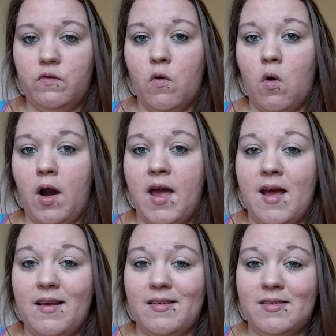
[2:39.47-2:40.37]
for
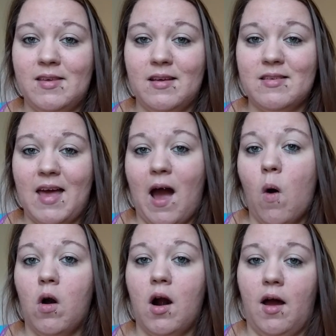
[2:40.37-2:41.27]
a
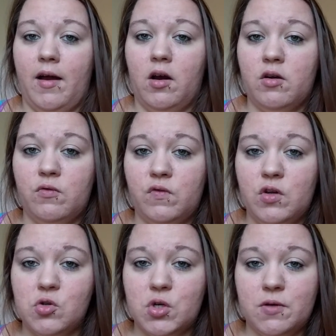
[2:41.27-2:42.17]
6-hour iron
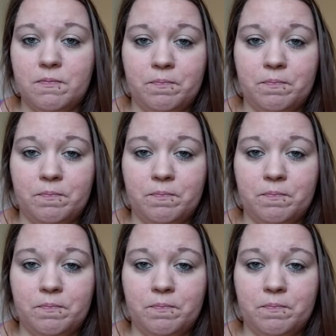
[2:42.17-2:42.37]
infusion.